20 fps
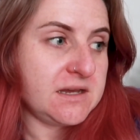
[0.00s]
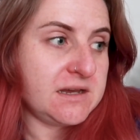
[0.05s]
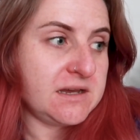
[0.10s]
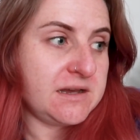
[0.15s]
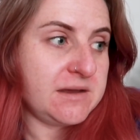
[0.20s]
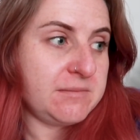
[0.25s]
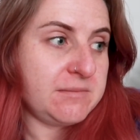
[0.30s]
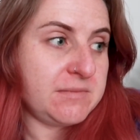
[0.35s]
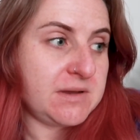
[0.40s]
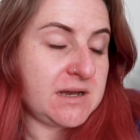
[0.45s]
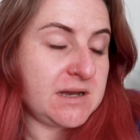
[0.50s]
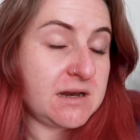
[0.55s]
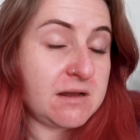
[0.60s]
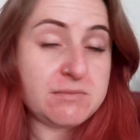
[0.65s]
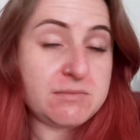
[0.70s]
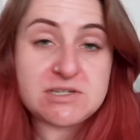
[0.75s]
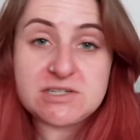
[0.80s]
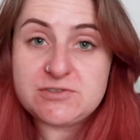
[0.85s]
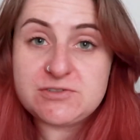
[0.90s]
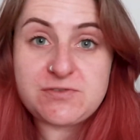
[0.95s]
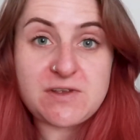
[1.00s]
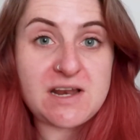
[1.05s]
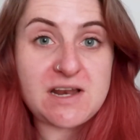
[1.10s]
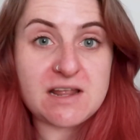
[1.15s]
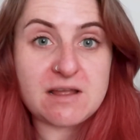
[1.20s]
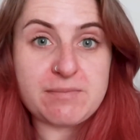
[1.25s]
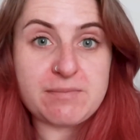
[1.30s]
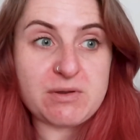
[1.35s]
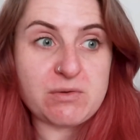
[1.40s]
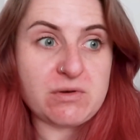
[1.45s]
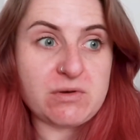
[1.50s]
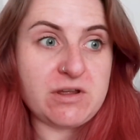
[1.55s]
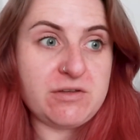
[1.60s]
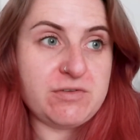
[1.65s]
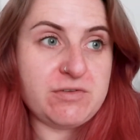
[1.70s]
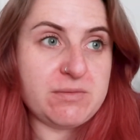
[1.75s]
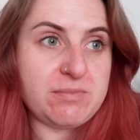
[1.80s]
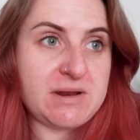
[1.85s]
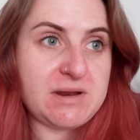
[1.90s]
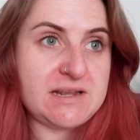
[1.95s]
I'm just feeling a bit all
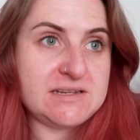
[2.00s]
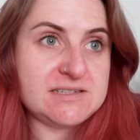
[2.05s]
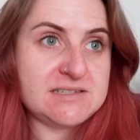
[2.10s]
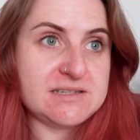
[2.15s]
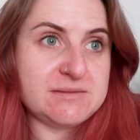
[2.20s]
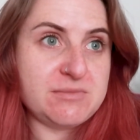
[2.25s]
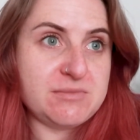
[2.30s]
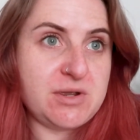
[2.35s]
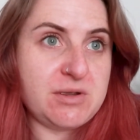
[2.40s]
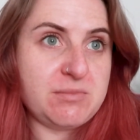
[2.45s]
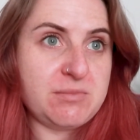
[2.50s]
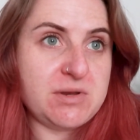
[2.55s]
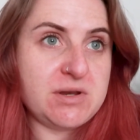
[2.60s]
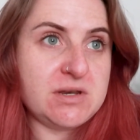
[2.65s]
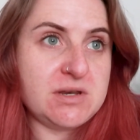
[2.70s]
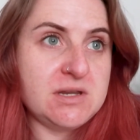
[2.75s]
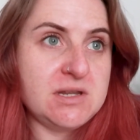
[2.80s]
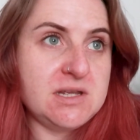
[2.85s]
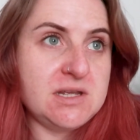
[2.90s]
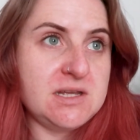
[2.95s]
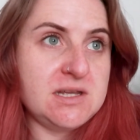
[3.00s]
over the place at the moment.